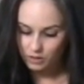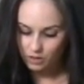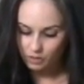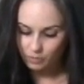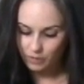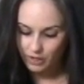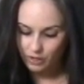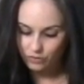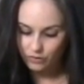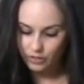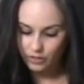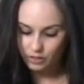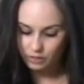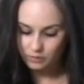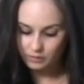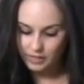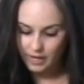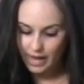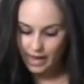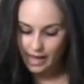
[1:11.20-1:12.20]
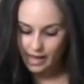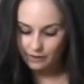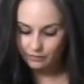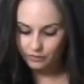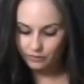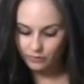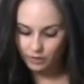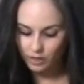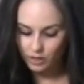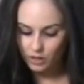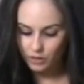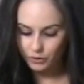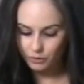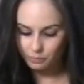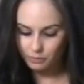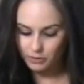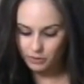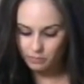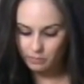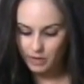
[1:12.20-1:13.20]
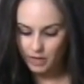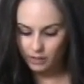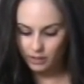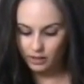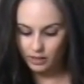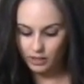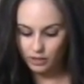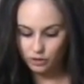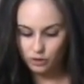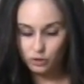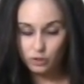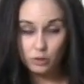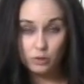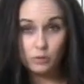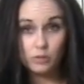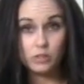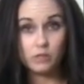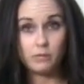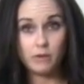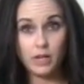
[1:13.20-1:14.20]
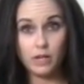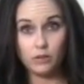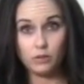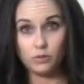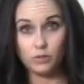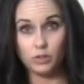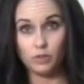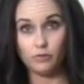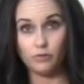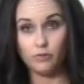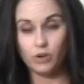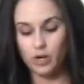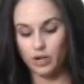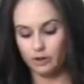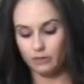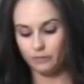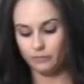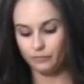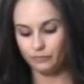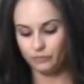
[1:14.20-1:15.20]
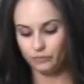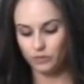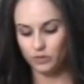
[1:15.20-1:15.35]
So we only used half of a large bitter melon and 2 tomatoes so far.